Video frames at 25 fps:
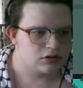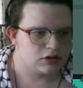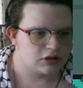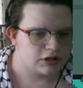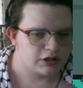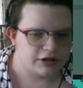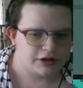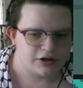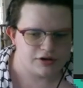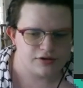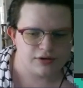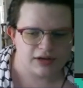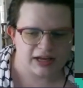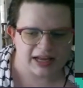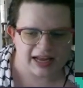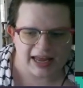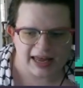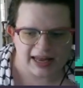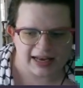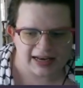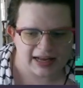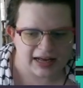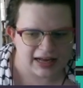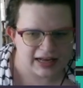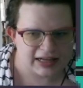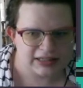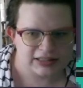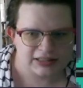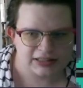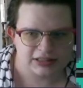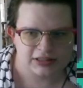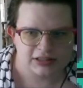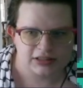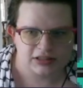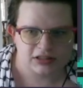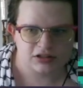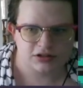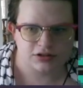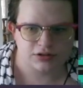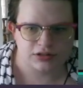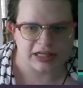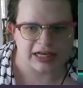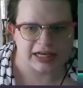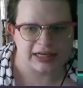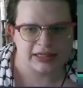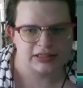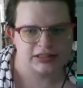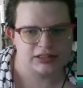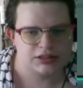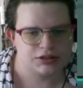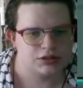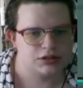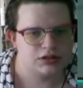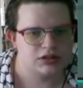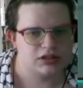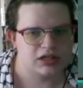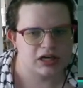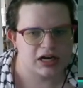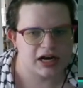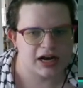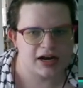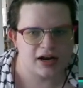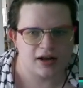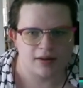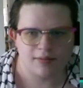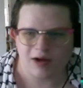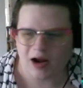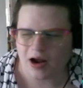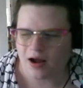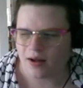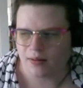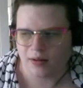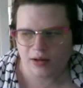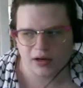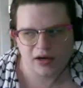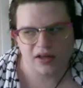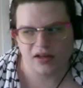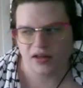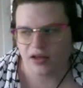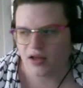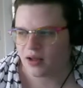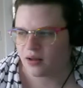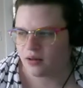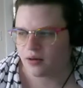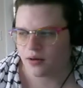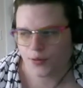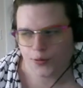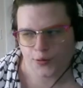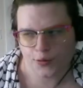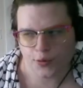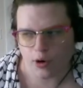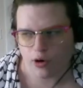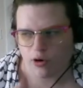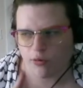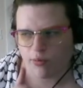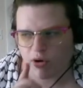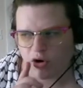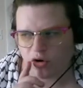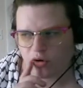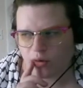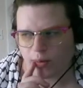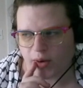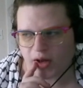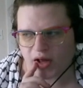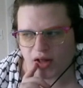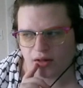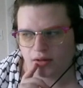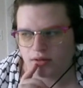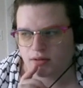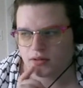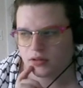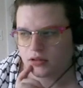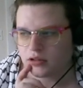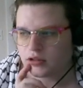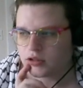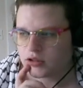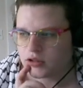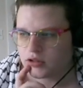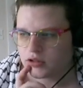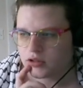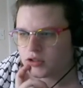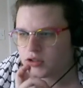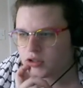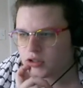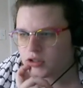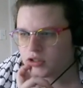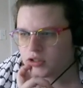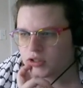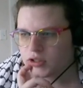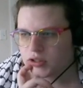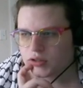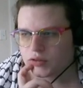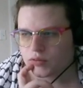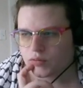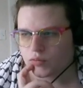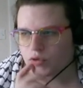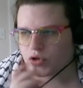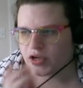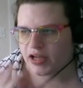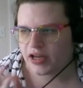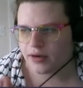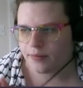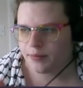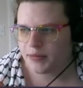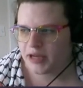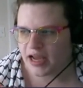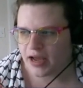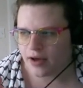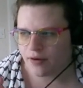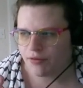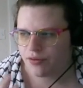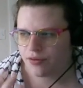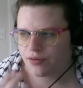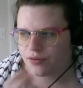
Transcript: You cannot do that, and I'm gonna throw a Pokeball. We'll get a Meowth.